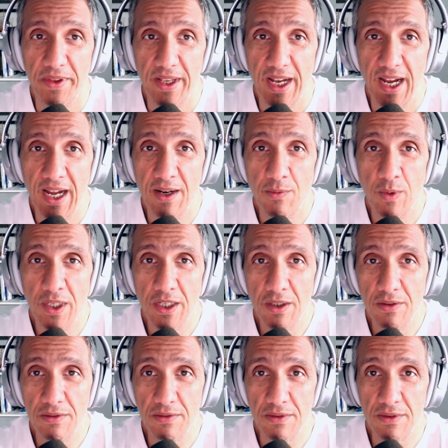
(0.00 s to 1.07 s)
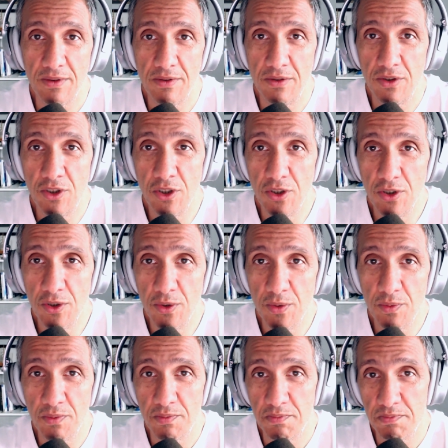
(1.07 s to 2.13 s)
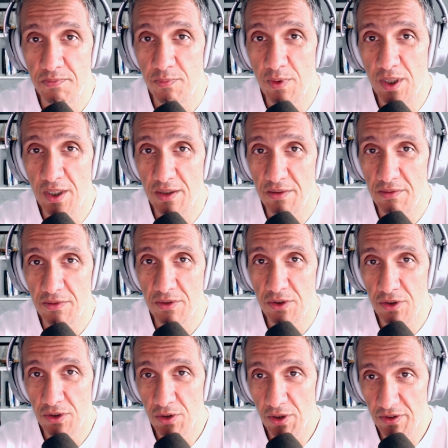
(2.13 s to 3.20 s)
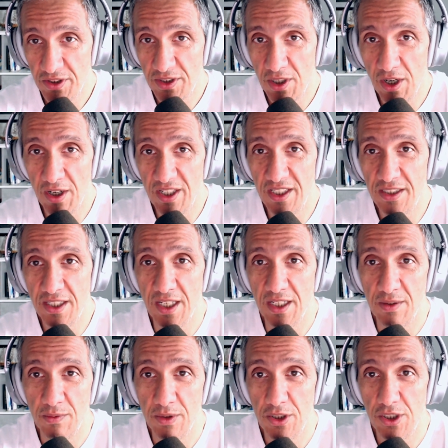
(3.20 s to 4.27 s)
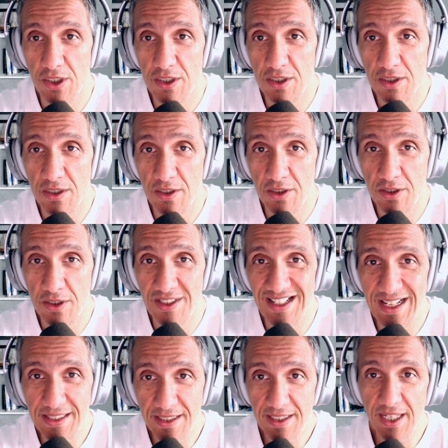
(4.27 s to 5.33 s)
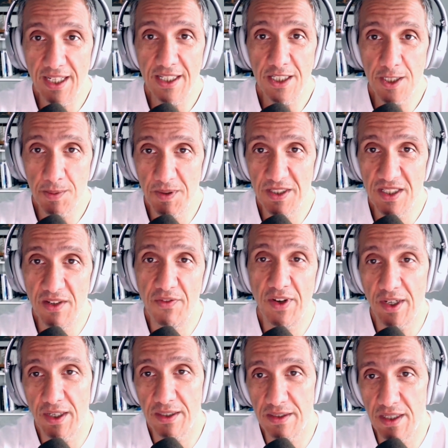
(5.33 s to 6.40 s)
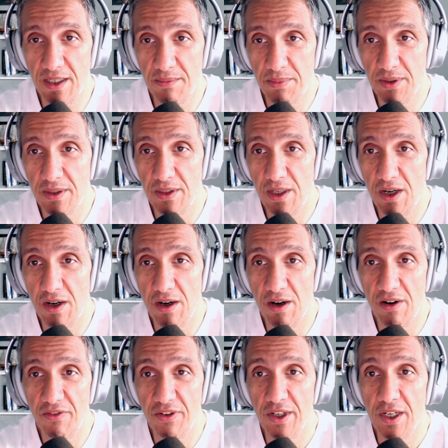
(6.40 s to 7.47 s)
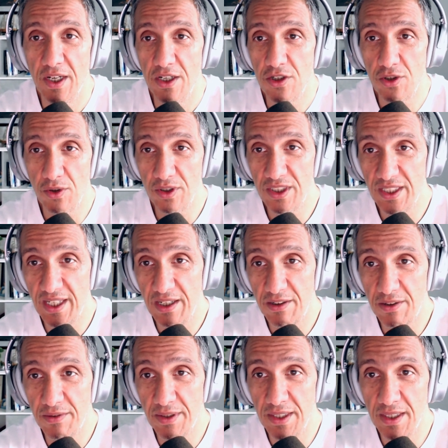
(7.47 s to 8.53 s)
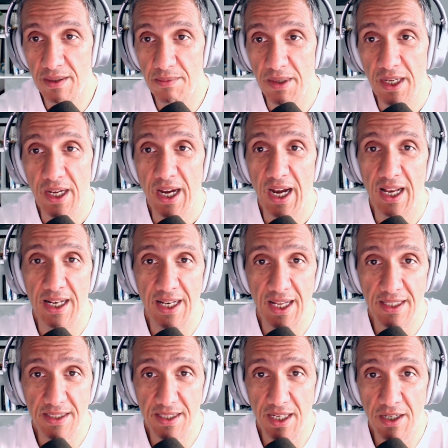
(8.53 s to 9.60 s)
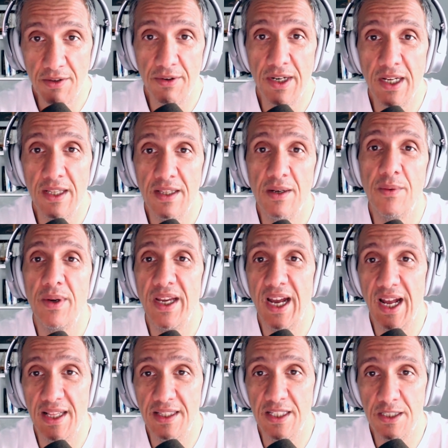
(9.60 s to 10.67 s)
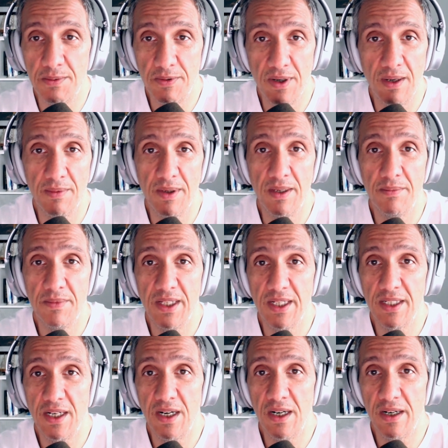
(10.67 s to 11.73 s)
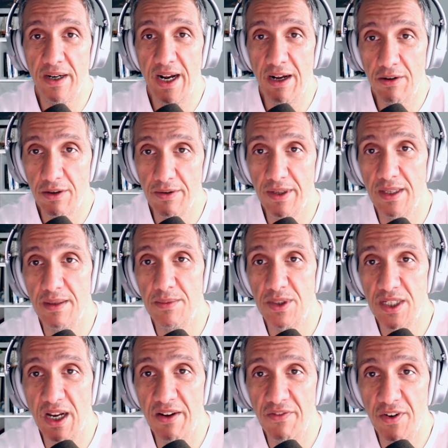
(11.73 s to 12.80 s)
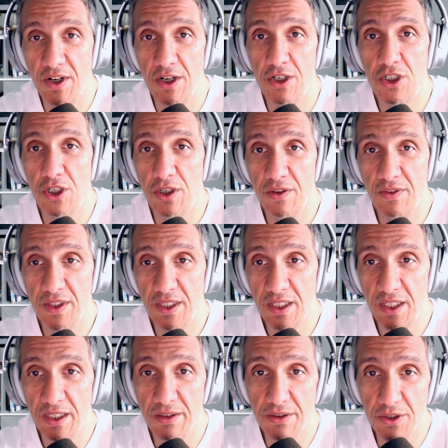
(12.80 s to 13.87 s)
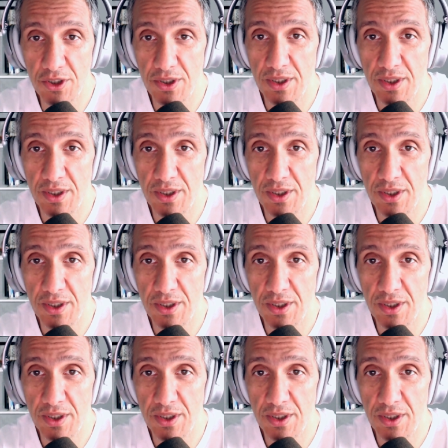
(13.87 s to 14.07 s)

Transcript: And we don't do what your colleague did, which is, let's take a specific example of sorting algorithm, and let's agree that we had this problem that our algorithms diverge over the years.